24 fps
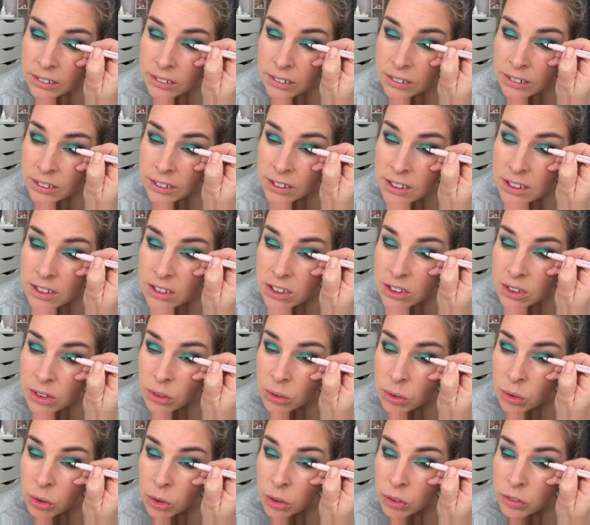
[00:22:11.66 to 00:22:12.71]
Oh, it's just
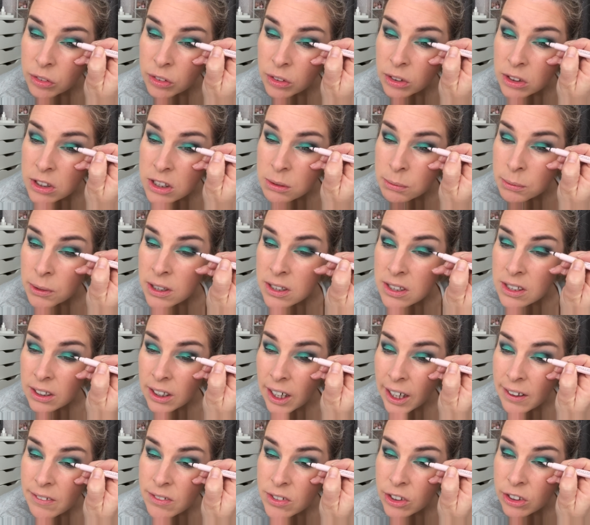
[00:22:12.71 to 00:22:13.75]
awful. Someone's
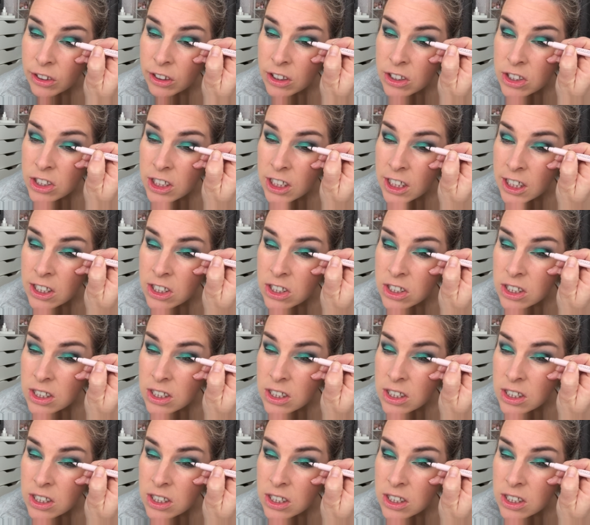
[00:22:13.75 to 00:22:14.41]
life's going to change